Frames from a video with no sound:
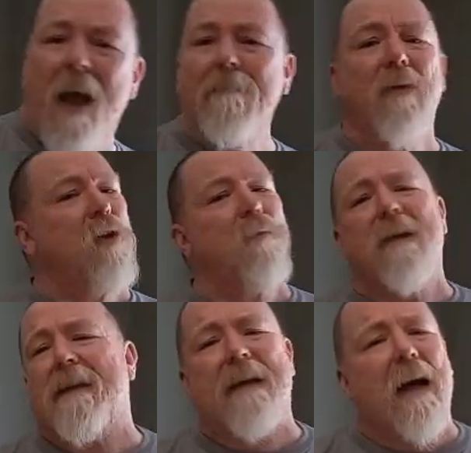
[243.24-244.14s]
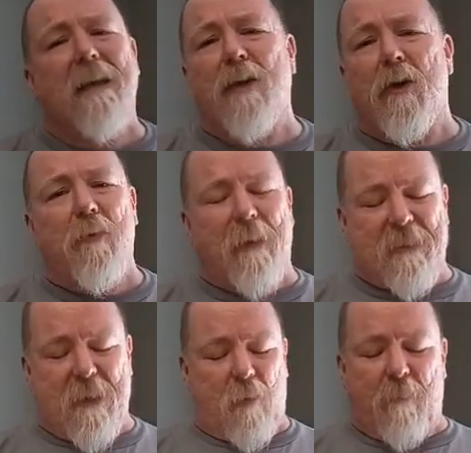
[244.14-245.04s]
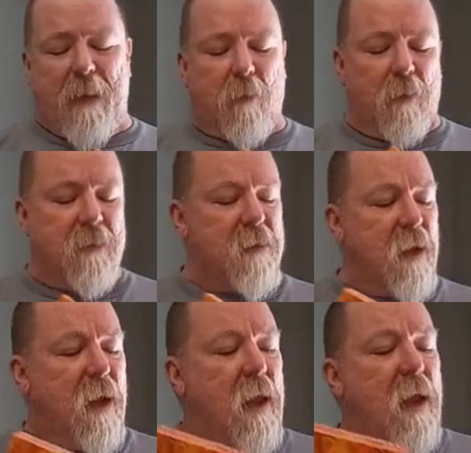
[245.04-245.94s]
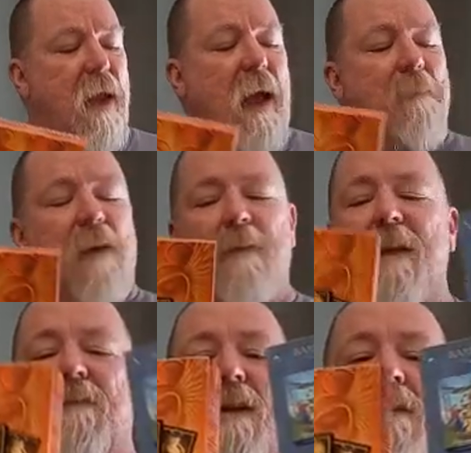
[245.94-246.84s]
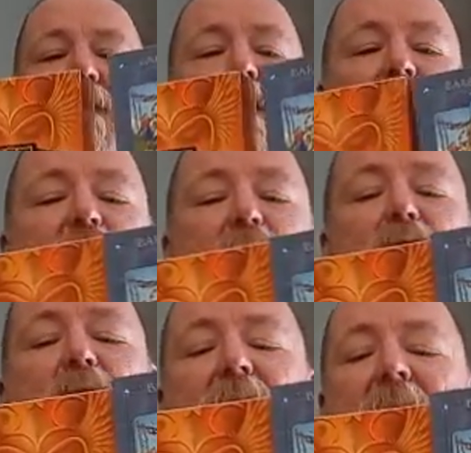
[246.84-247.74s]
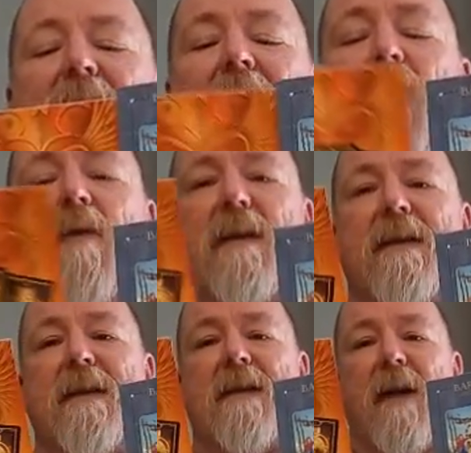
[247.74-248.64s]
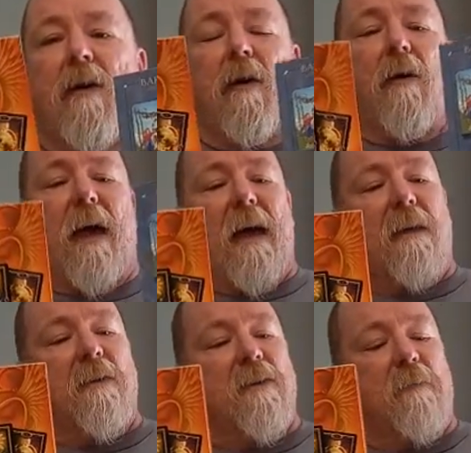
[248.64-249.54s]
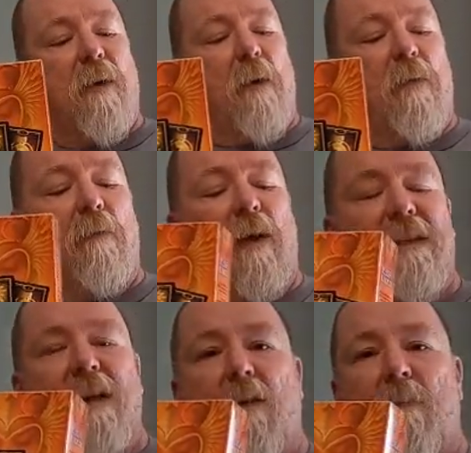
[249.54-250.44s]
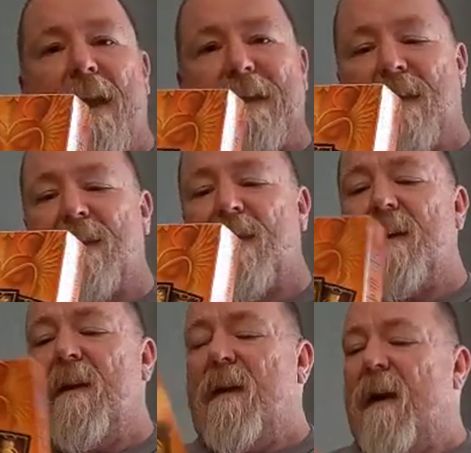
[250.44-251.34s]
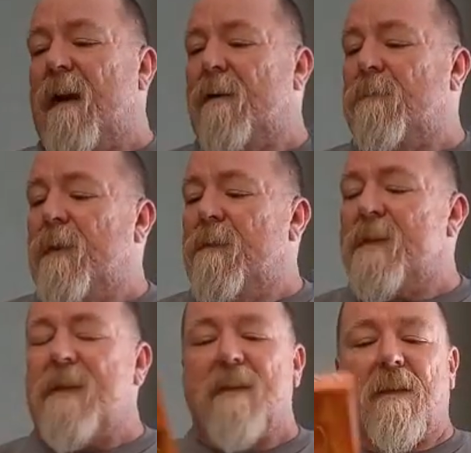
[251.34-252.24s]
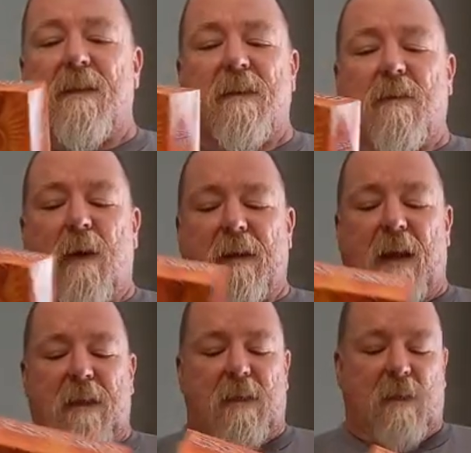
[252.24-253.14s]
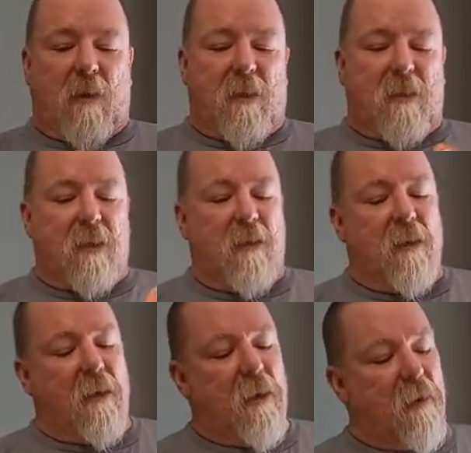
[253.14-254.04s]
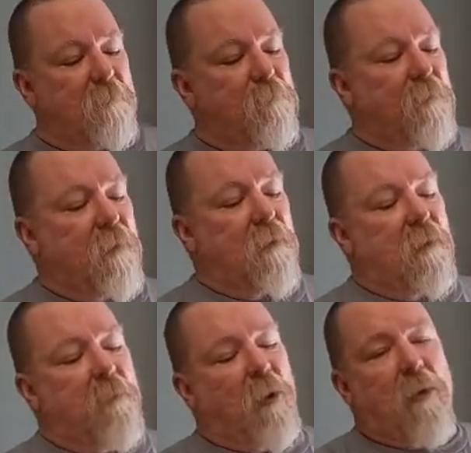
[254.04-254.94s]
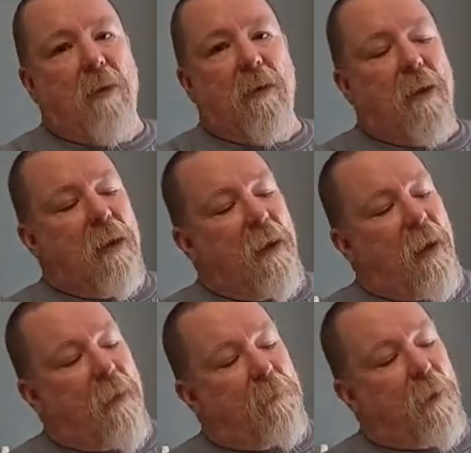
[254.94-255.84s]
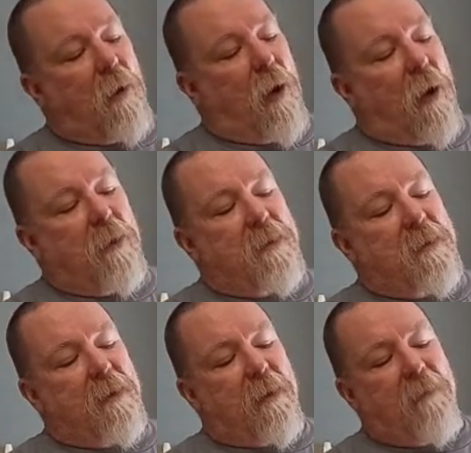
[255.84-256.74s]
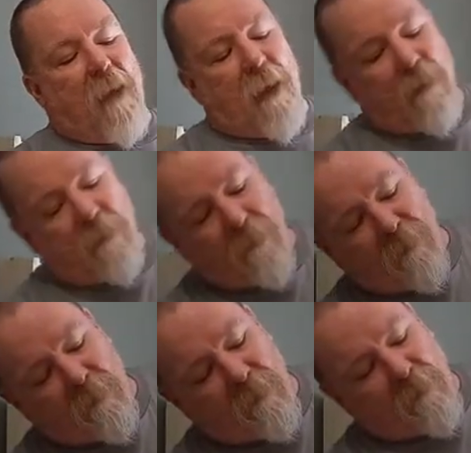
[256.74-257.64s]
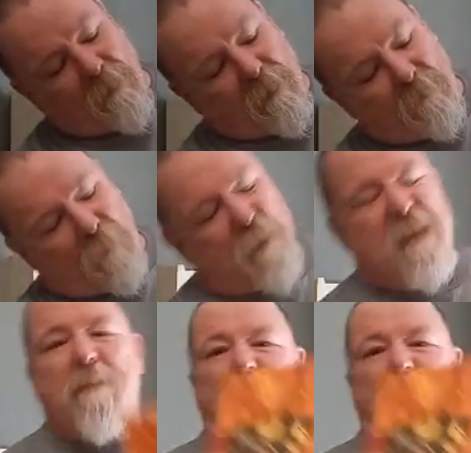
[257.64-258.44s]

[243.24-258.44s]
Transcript: I'm not a beginner. I know my tarot backwards. I'm going to be giving him these two, Tarot Easy Tarot and the Barbara Moore Tarot Made Easy. This is quite nice. It's got the book and the cards in there. You see